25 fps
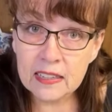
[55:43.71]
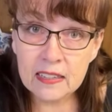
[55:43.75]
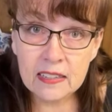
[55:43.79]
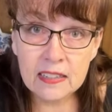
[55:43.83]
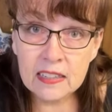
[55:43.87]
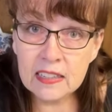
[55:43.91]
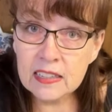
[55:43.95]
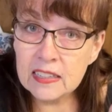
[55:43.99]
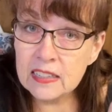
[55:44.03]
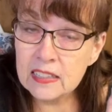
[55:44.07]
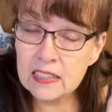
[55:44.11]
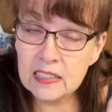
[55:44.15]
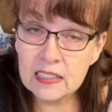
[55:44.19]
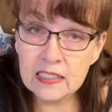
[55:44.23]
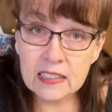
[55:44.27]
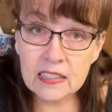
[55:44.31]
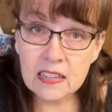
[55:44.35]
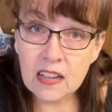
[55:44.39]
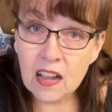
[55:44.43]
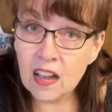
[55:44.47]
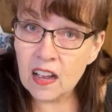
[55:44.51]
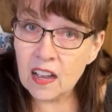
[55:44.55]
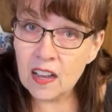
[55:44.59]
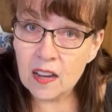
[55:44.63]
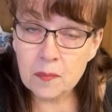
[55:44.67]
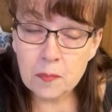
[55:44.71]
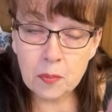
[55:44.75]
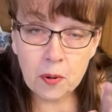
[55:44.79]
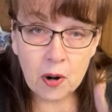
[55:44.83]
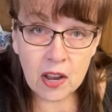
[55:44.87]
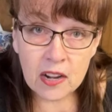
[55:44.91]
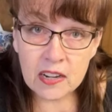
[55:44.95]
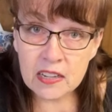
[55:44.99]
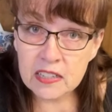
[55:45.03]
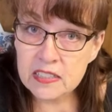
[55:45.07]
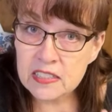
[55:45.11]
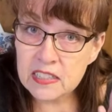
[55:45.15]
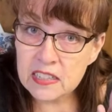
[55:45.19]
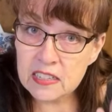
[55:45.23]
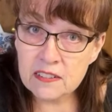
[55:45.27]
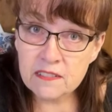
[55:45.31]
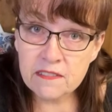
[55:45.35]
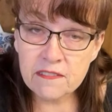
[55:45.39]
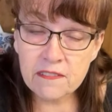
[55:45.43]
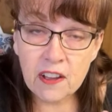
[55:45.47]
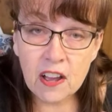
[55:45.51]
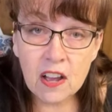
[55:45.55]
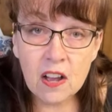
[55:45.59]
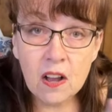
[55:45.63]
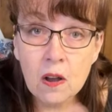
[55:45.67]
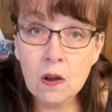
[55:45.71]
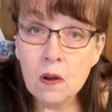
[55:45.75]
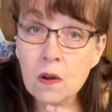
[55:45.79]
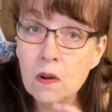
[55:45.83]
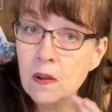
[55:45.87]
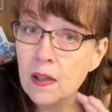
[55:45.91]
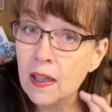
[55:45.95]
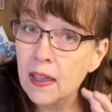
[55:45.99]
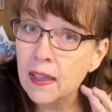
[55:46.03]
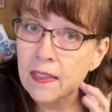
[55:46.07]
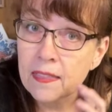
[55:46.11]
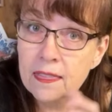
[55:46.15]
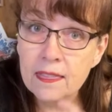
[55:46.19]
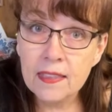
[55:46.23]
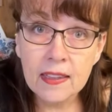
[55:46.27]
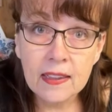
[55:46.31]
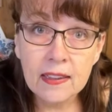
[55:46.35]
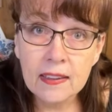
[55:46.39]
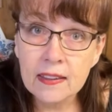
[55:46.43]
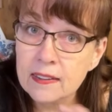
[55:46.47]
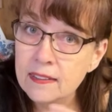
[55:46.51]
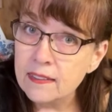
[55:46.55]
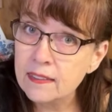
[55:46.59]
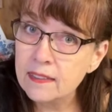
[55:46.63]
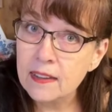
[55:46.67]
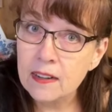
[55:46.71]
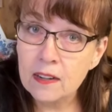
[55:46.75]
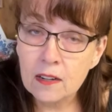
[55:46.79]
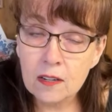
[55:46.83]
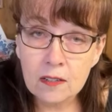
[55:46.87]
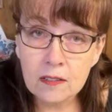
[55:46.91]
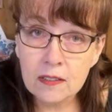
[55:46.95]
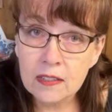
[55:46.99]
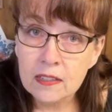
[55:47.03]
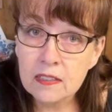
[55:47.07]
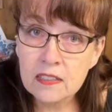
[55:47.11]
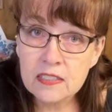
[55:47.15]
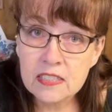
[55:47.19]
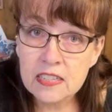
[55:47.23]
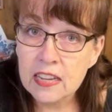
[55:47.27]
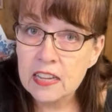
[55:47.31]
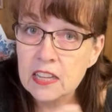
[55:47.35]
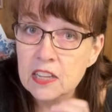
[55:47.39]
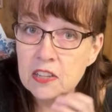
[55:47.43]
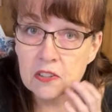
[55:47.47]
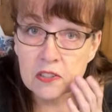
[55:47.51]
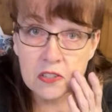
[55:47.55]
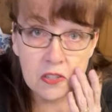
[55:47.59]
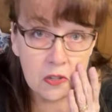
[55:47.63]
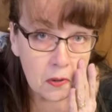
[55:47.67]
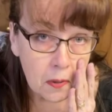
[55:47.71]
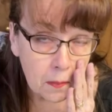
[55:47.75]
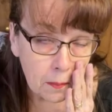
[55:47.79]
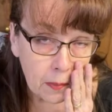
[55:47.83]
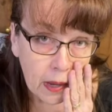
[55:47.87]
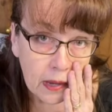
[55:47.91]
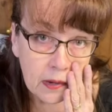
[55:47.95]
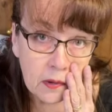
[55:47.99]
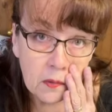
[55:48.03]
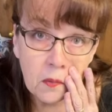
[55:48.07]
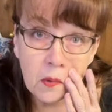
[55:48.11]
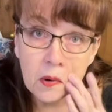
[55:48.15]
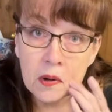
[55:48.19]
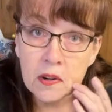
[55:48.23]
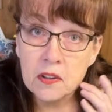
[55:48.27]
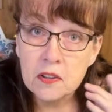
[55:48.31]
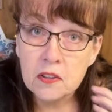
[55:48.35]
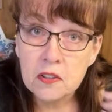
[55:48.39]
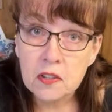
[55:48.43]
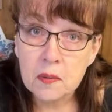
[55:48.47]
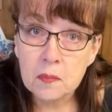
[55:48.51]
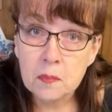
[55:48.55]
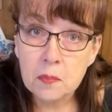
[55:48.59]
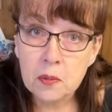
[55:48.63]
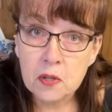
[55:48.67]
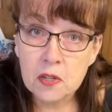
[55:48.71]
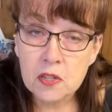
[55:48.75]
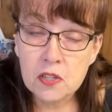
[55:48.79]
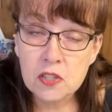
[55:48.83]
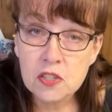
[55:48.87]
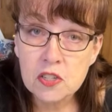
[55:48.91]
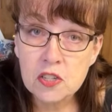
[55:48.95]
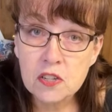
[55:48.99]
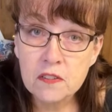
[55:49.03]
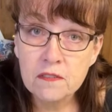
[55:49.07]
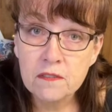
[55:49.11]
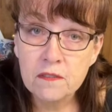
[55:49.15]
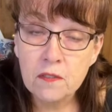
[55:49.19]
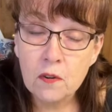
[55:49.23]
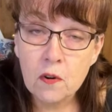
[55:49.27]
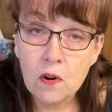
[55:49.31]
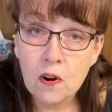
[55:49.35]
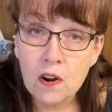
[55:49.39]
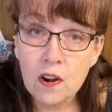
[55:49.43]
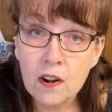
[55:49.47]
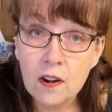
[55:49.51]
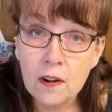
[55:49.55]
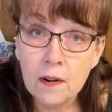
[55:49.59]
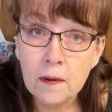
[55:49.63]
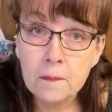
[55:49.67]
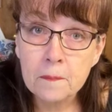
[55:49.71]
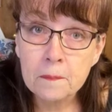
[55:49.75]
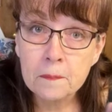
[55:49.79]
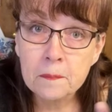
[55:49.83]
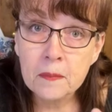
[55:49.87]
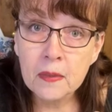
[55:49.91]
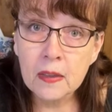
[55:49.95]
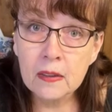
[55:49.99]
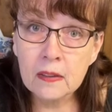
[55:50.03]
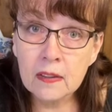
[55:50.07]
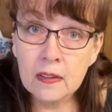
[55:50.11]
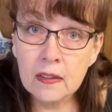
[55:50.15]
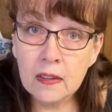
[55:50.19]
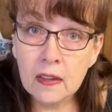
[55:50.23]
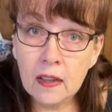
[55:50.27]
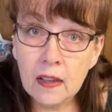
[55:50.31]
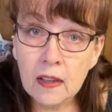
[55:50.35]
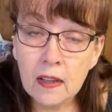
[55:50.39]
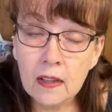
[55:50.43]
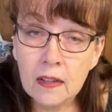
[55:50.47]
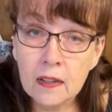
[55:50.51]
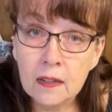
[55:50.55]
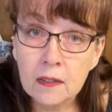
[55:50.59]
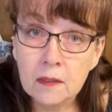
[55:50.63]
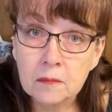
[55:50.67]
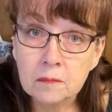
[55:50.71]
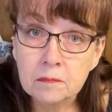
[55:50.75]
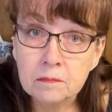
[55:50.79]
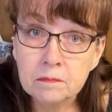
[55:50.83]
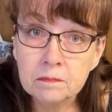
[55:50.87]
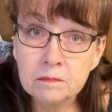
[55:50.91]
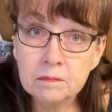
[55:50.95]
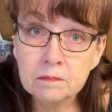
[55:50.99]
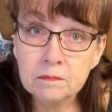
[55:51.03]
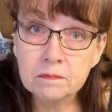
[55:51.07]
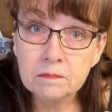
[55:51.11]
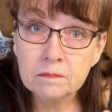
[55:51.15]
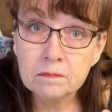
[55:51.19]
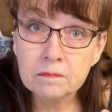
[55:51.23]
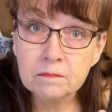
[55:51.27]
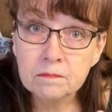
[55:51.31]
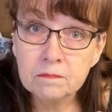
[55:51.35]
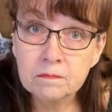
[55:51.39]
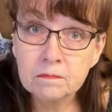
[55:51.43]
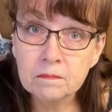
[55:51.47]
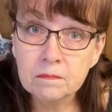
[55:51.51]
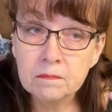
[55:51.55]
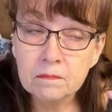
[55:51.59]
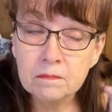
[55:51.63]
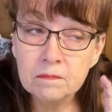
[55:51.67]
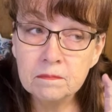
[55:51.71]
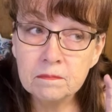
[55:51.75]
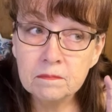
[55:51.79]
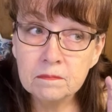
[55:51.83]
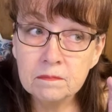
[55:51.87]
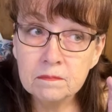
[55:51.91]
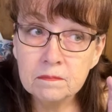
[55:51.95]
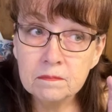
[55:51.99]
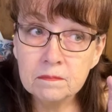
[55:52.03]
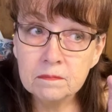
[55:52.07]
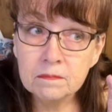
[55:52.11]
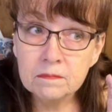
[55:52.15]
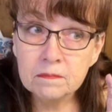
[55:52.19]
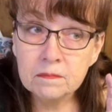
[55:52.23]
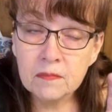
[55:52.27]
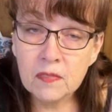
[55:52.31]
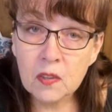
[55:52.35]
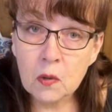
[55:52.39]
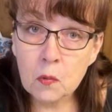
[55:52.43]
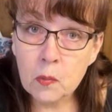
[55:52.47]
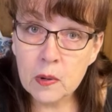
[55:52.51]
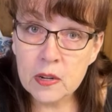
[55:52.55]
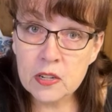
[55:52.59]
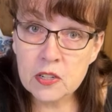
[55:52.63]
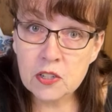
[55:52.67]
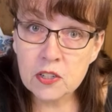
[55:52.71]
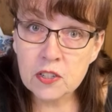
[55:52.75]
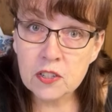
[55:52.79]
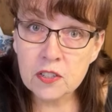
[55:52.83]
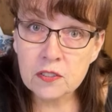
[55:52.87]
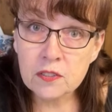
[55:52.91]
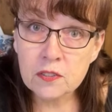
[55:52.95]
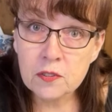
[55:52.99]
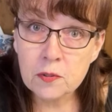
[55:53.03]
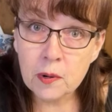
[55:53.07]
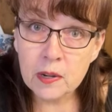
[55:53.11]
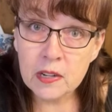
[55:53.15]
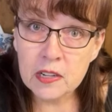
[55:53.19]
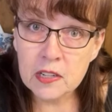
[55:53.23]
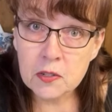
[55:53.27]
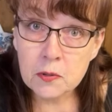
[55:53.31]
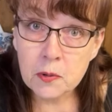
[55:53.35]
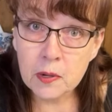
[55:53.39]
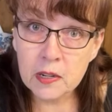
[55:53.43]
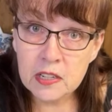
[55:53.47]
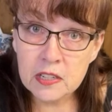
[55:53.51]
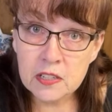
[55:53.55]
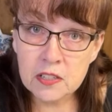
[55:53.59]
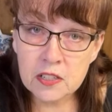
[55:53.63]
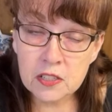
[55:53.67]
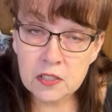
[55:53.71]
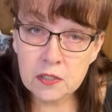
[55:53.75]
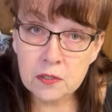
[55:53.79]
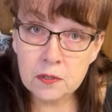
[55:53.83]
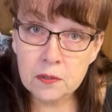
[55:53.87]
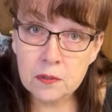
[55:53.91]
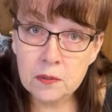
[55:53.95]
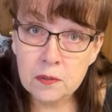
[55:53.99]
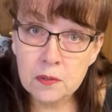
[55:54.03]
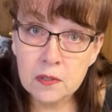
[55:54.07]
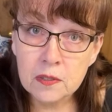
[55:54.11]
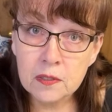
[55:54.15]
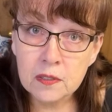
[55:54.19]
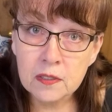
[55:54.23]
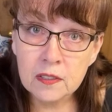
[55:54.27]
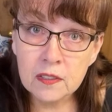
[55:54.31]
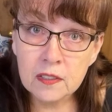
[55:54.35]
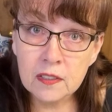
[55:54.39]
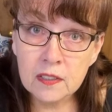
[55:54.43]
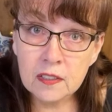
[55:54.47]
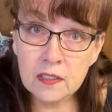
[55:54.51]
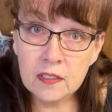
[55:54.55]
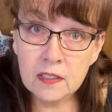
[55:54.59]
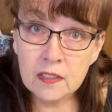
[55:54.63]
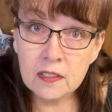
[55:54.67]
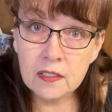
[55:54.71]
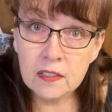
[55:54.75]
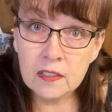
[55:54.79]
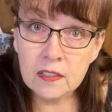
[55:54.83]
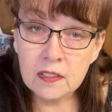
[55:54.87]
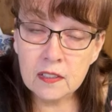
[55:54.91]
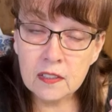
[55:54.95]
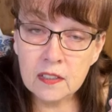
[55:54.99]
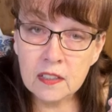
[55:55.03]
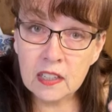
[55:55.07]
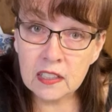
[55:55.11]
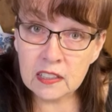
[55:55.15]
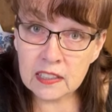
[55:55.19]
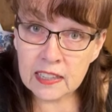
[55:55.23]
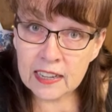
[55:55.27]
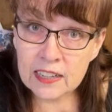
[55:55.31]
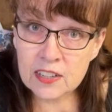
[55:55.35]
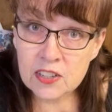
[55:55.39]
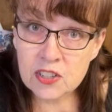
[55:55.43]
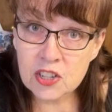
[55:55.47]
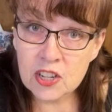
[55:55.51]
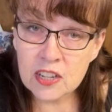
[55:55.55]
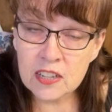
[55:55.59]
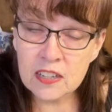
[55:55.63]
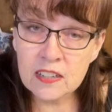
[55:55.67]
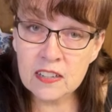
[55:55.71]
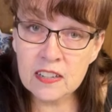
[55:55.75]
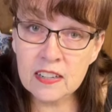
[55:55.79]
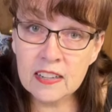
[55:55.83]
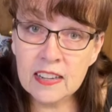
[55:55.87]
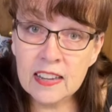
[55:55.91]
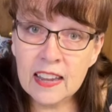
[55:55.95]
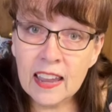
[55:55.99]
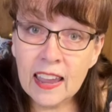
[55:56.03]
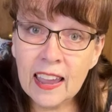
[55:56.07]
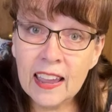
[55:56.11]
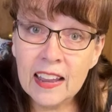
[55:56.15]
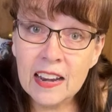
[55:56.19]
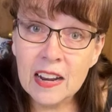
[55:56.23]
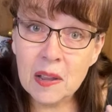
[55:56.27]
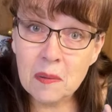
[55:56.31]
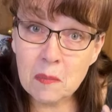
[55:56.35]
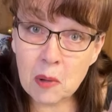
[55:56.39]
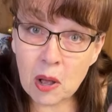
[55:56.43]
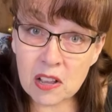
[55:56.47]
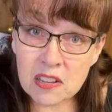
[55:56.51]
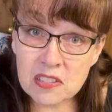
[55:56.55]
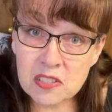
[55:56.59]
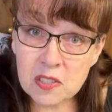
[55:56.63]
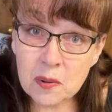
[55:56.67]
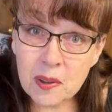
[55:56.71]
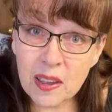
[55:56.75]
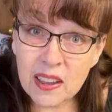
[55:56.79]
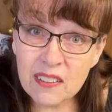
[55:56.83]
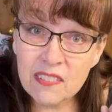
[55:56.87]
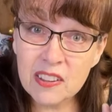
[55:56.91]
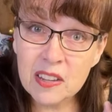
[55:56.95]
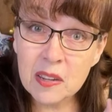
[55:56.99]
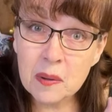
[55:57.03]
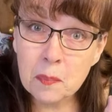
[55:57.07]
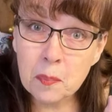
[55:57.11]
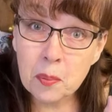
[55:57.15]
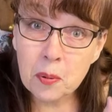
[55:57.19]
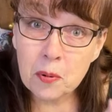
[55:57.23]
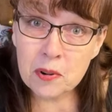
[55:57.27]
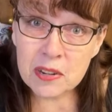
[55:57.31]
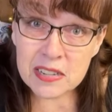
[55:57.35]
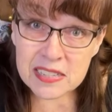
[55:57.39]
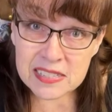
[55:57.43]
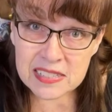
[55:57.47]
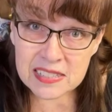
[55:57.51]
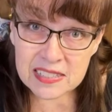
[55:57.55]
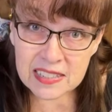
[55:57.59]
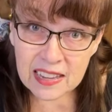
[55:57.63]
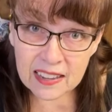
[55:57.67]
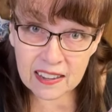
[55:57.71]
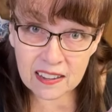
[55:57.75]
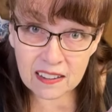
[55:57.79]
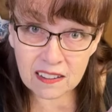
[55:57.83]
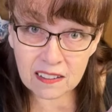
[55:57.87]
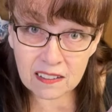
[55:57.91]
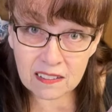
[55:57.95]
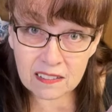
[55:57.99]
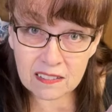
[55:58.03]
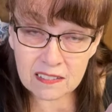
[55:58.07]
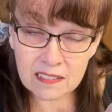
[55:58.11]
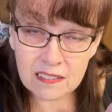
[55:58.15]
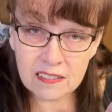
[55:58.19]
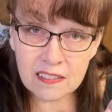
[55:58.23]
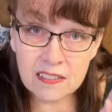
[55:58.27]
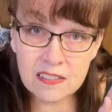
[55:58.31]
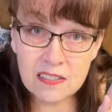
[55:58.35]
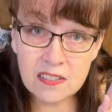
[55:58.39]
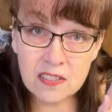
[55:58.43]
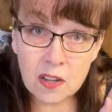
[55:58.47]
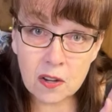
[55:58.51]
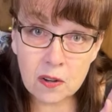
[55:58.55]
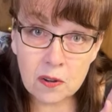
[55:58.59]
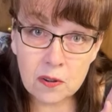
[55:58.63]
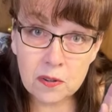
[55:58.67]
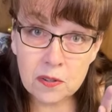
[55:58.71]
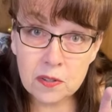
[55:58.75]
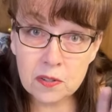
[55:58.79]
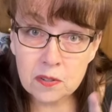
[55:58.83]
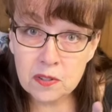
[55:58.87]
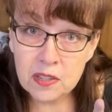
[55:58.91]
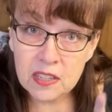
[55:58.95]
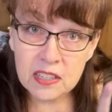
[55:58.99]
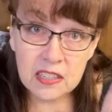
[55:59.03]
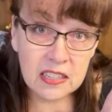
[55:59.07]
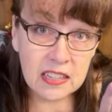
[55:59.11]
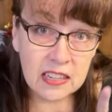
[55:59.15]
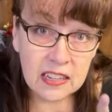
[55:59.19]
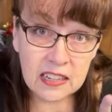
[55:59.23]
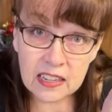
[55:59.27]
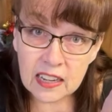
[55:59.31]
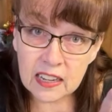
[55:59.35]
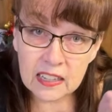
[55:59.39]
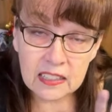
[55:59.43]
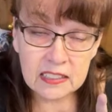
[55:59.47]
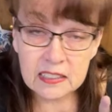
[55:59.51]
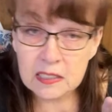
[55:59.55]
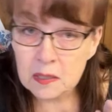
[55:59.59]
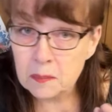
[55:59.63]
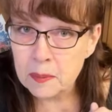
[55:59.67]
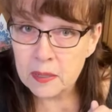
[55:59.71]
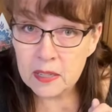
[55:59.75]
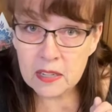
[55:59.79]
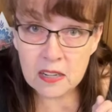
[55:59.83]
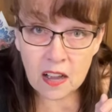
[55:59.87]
There's a couple new surfaces. I tell you, there's a Valentine's tiered tray, and there's a couple new paste packets and a brand new chalk made kit. So if you're interested in that, type winter in the comments